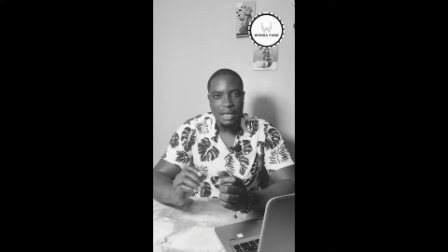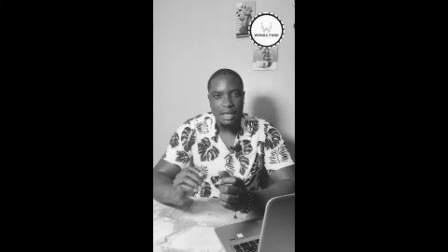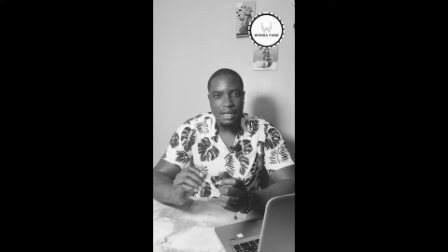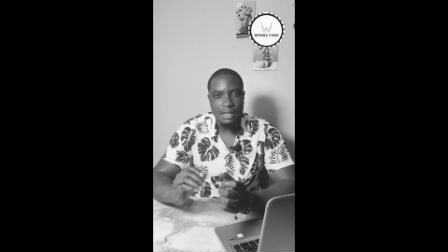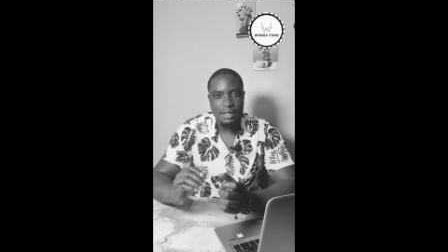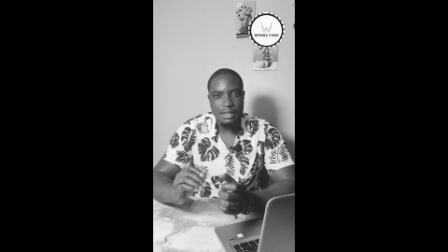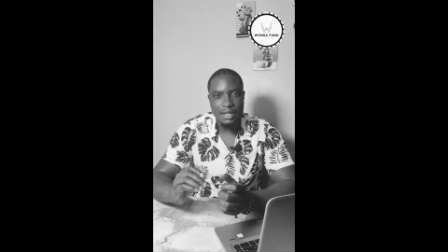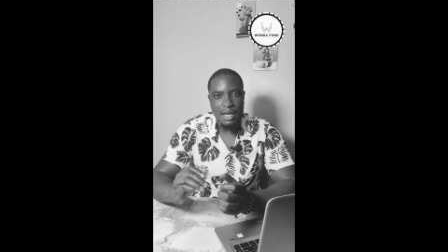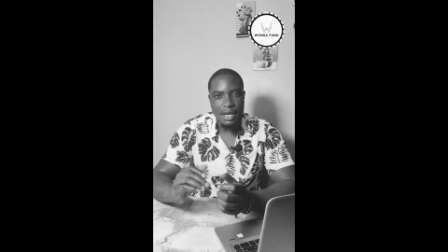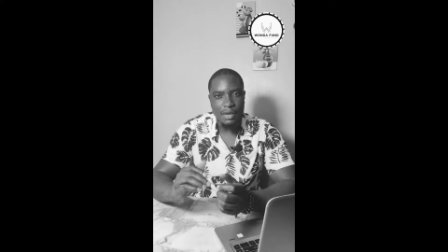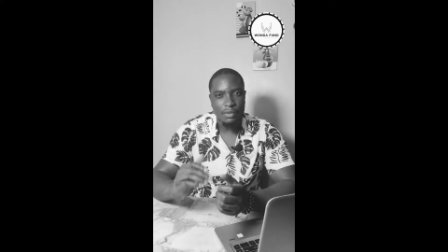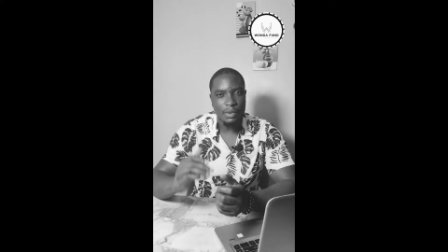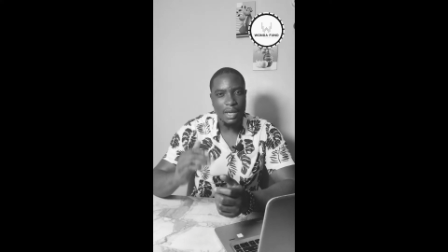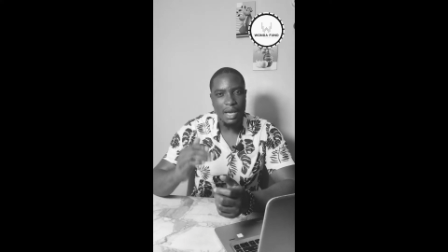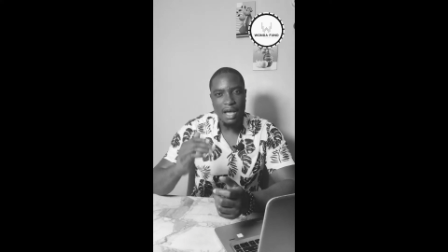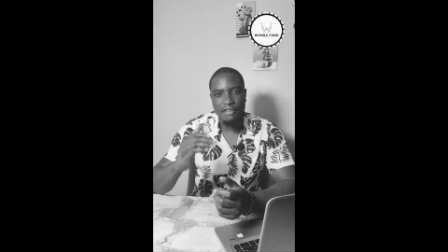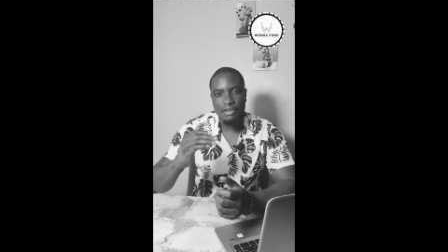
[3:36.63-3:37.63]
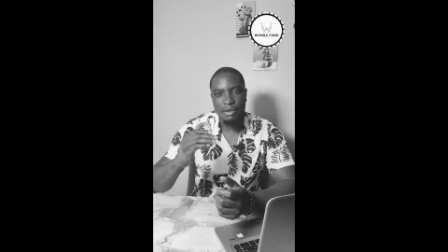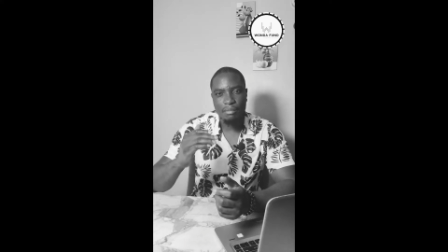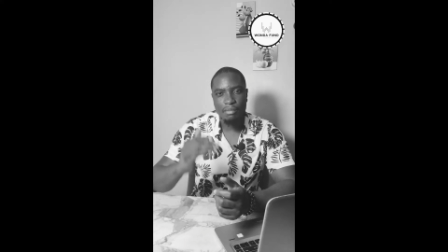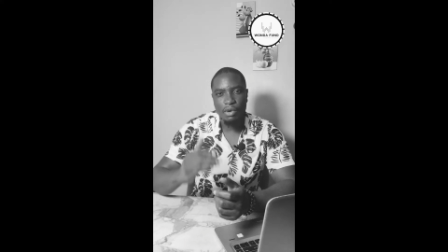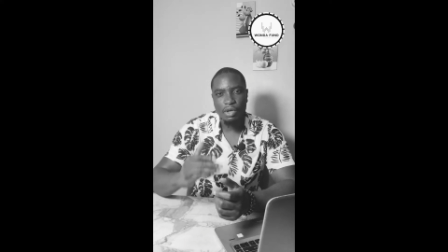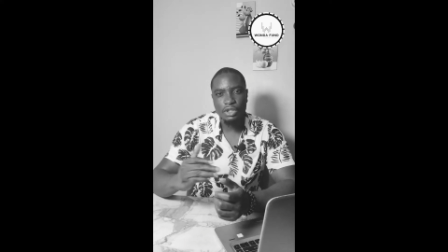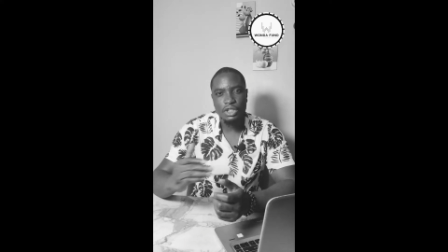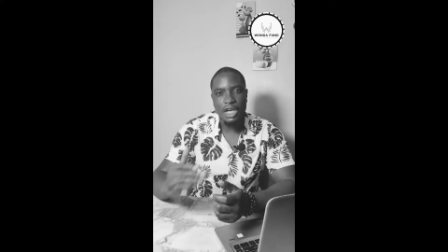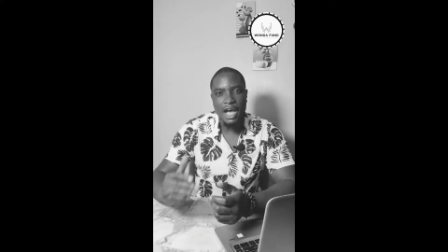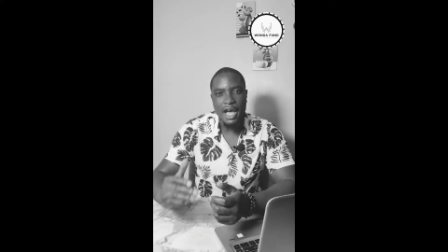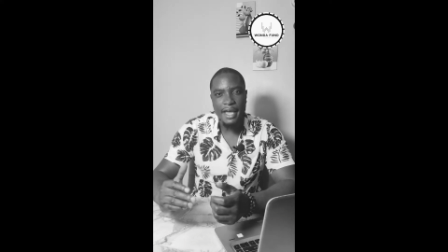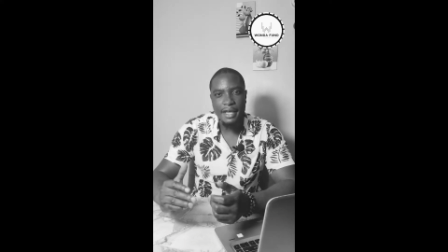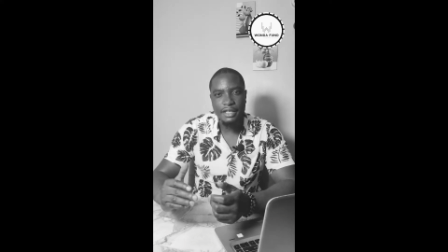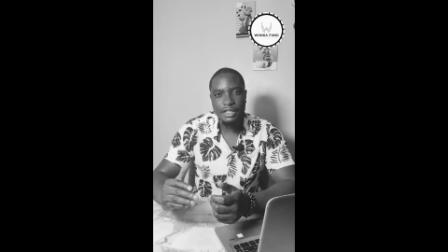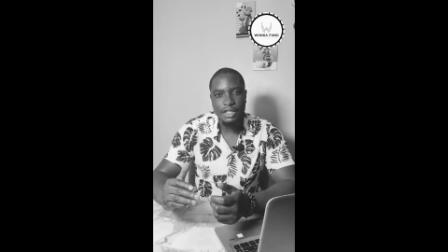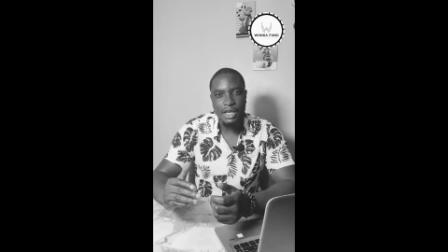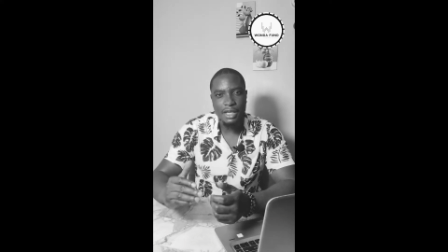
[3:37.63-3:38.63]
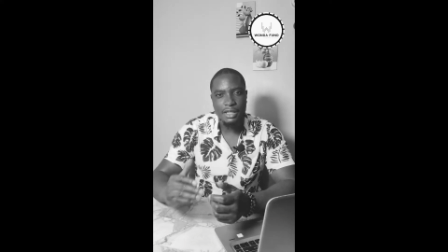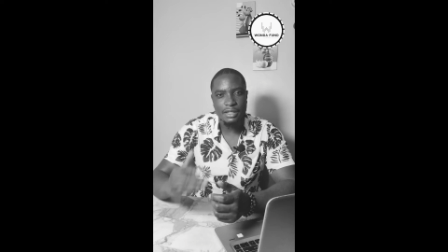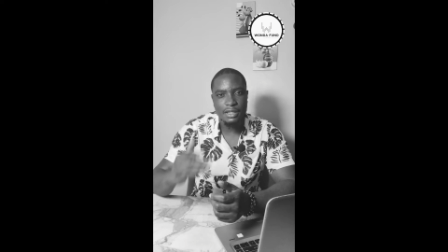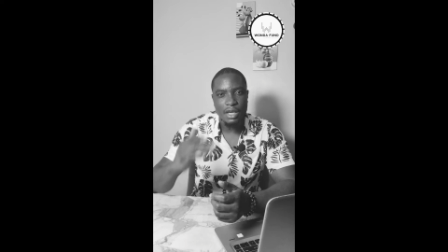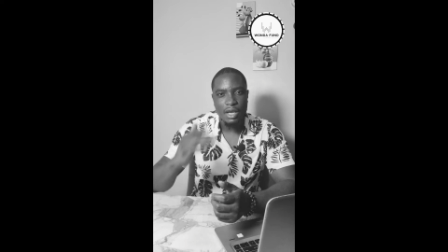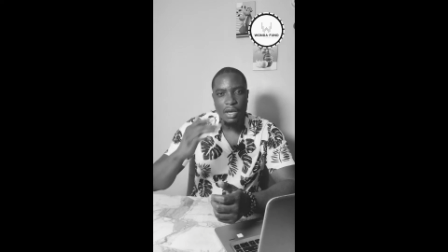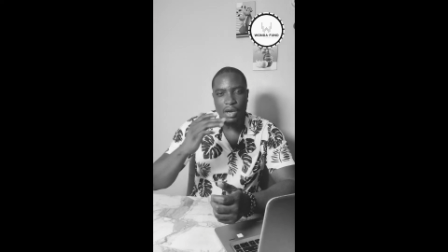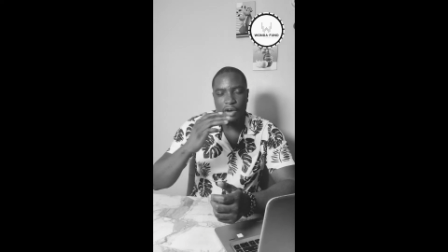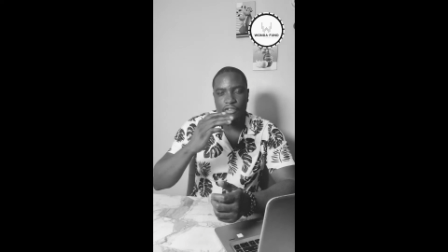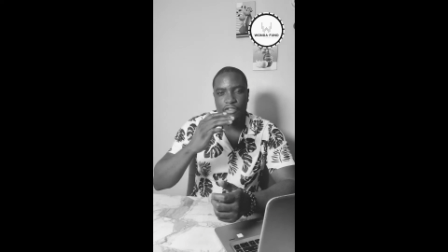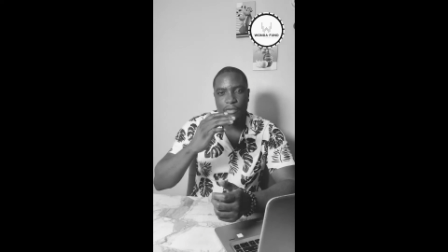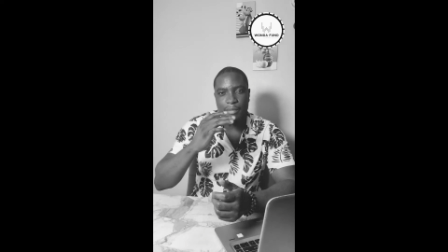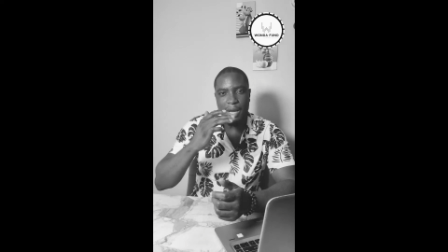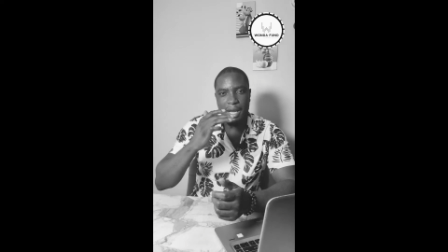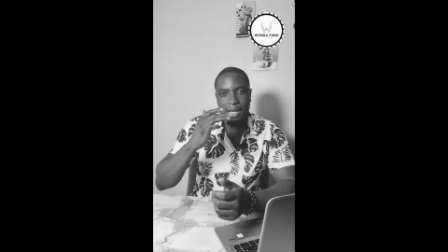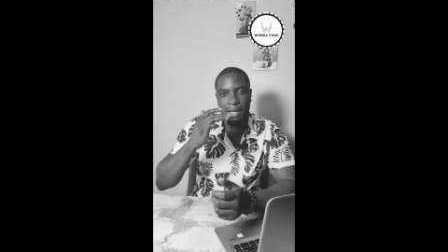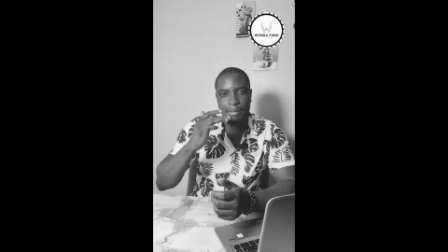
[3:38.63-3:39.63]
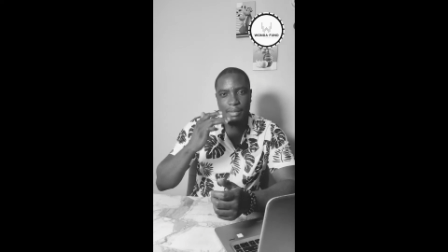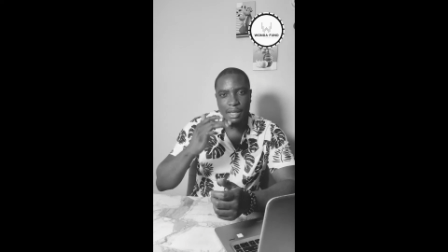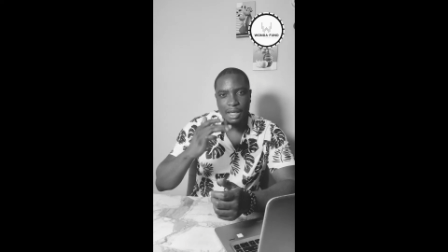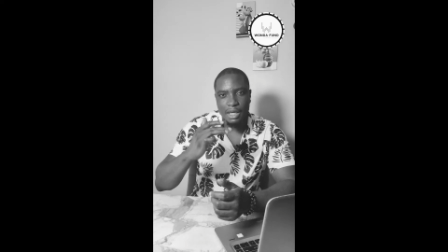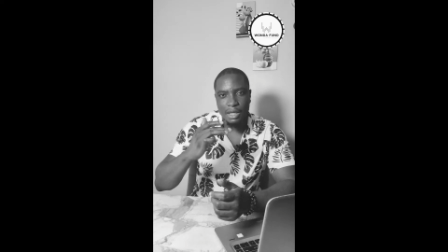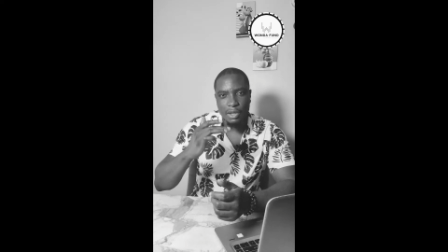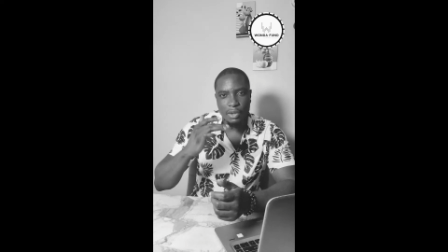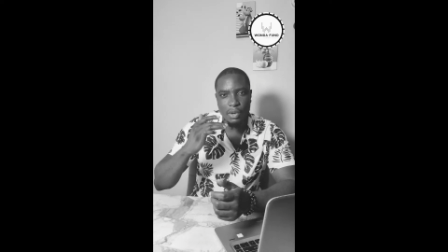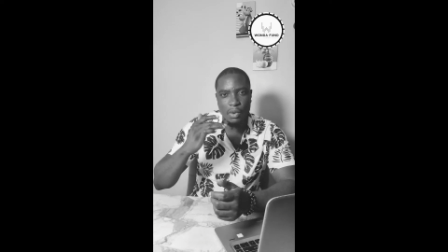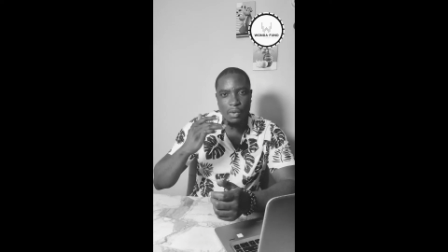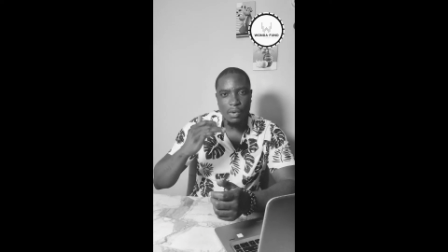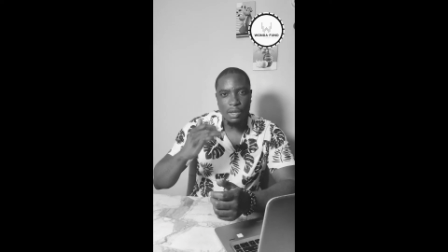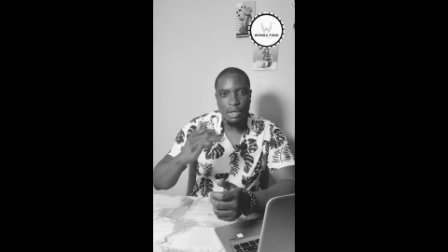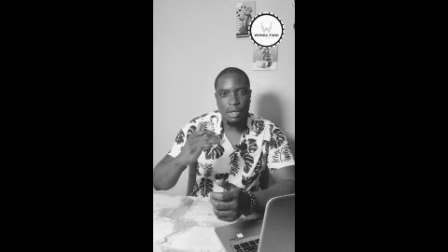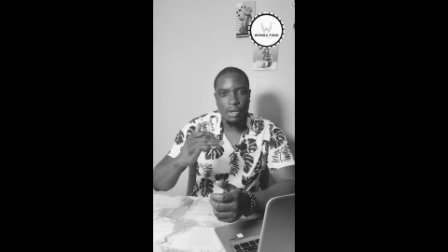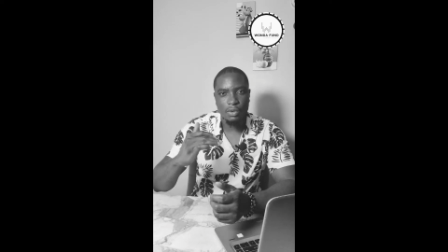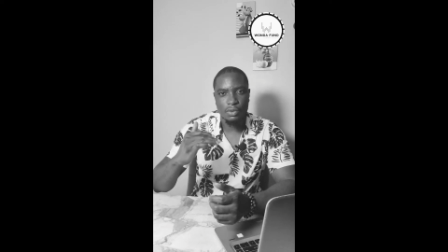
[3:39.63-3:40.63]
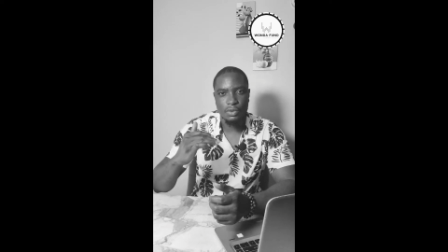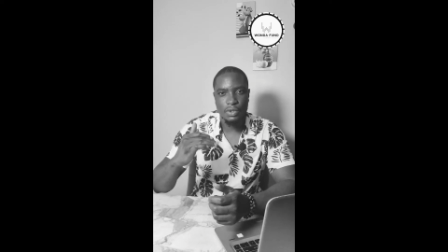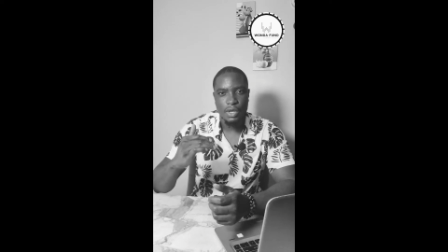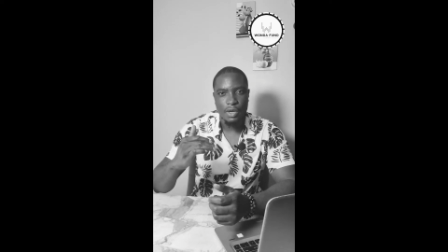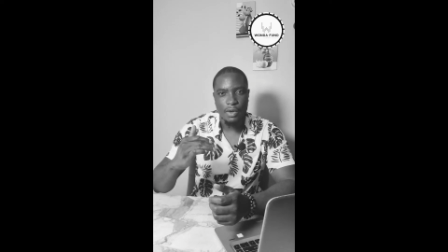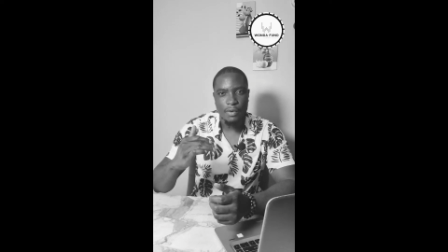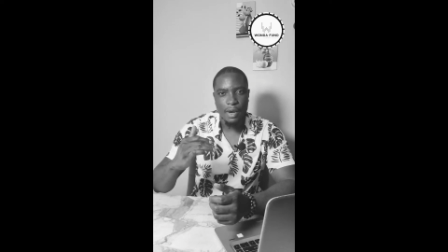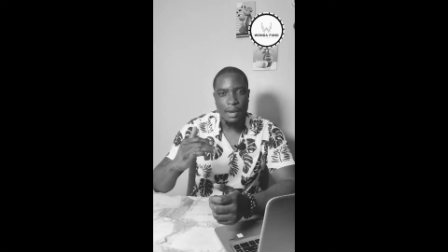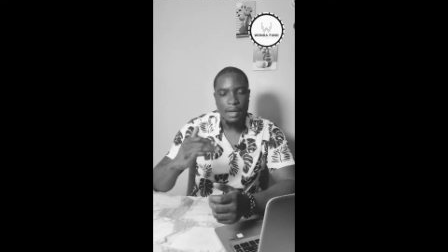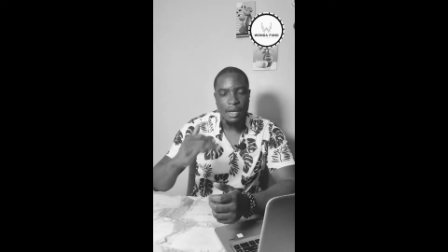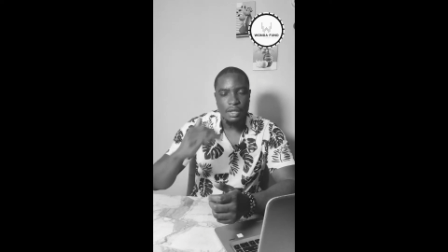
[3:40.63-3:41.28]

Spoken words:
is that we have a much higher chance of the market making lower lows, right?